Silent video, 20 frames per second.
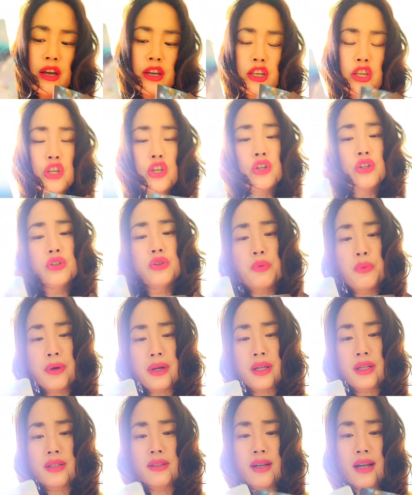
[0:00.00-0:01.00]
you
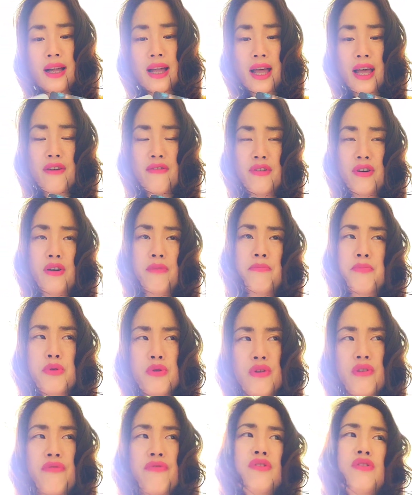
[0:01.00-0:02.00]
will have a
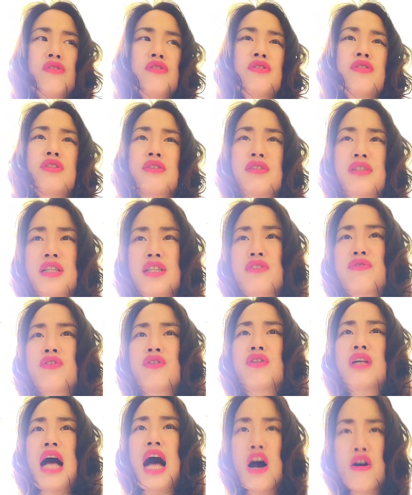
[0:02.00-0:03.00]
beautiful
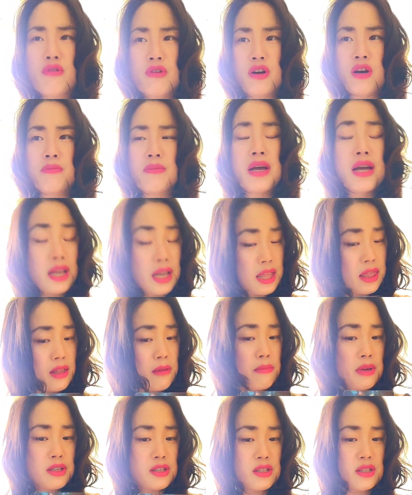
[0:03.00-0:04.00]
successful outcome in the
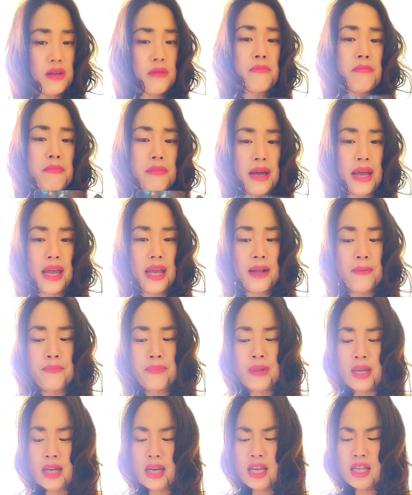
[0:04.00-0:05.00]
month of may
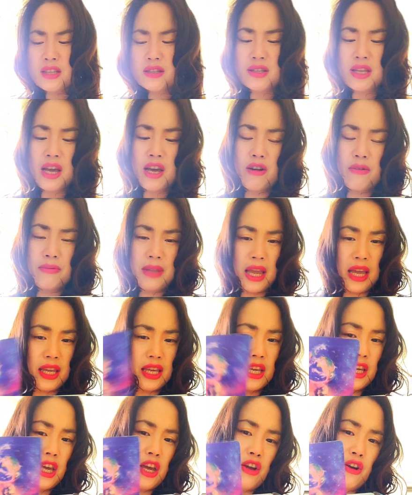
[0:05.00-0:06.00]
instead of
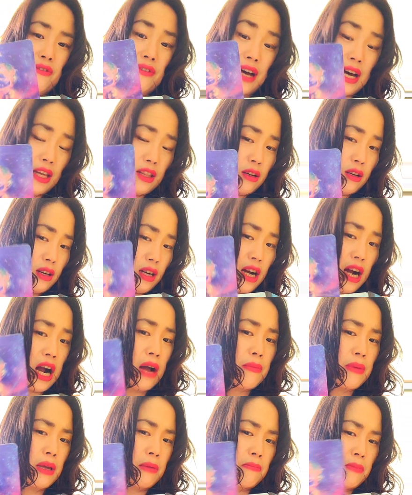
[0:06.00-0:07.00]
taking care of other
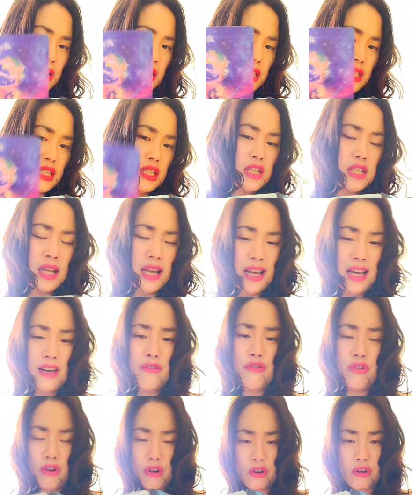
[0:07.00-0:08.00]
karmic business
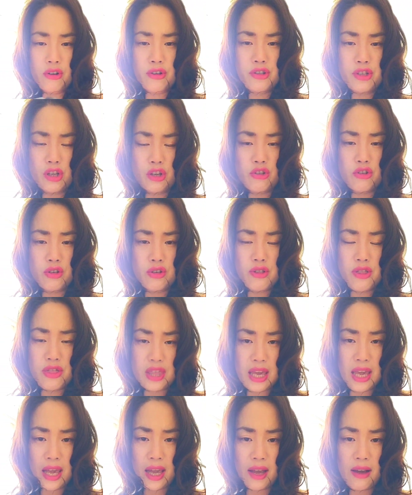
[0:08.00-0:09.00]
focus on your
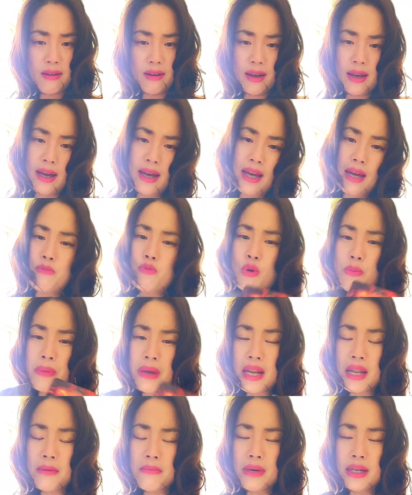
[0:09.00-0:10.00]
thing okay i'm
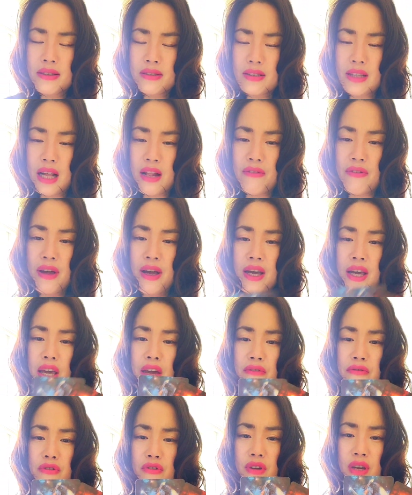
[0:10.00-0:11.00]
repeating myself
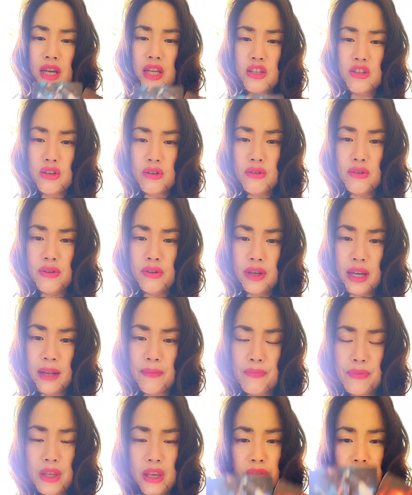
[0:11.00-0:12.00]
if you can do
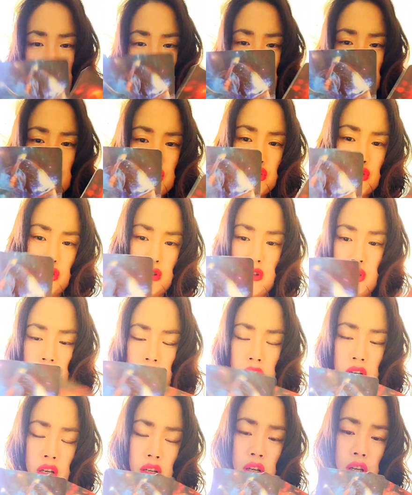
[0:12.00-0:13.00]
it if you
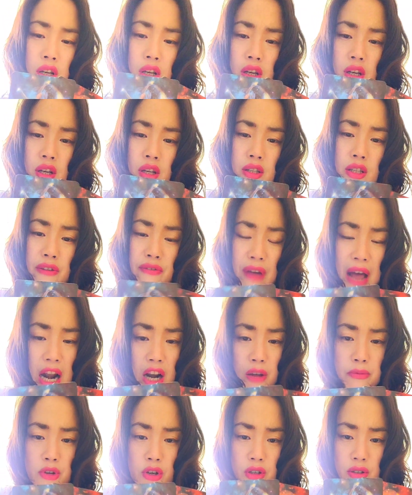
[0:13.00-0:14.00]
uh,
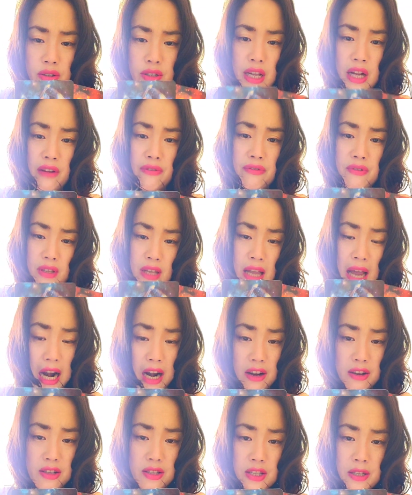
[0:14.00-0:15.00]
develop yourself
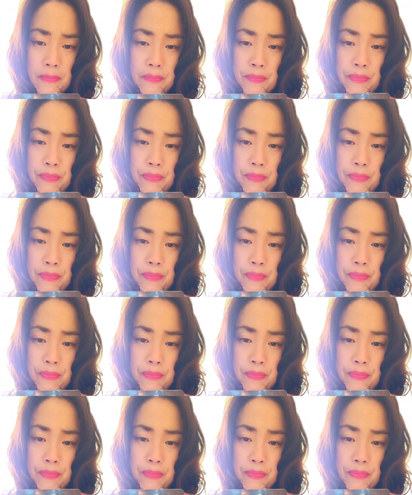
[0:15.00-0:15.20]
talent